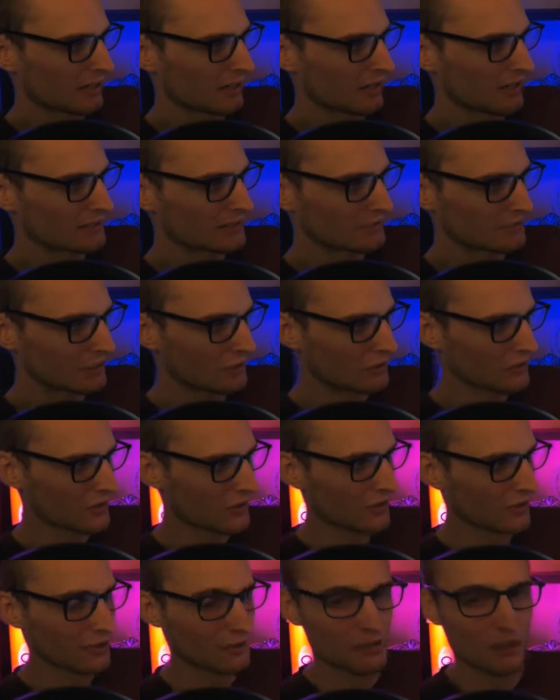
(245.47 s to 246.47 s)
It's literally
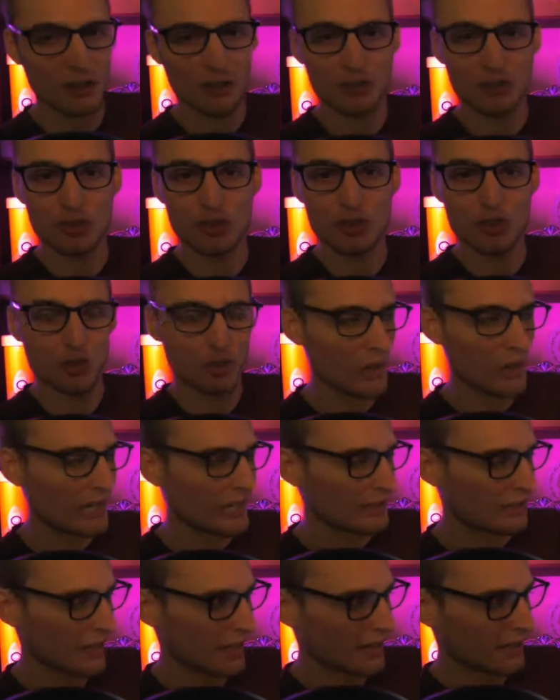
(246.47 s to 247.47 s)
like a
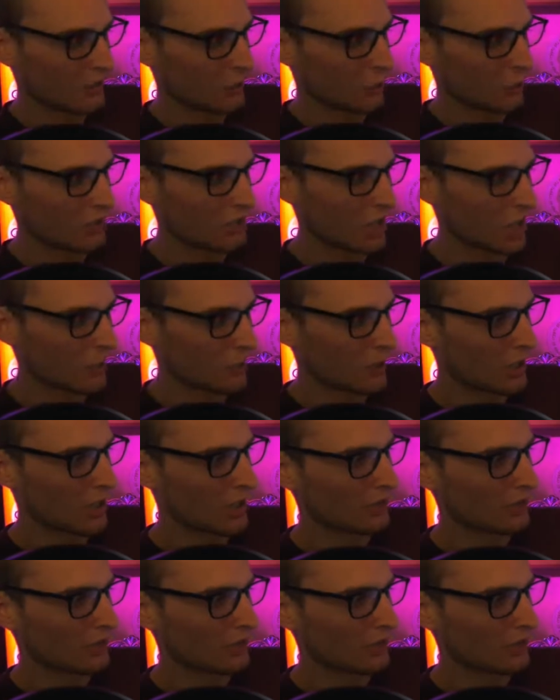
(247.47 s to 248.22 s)
straight line going up.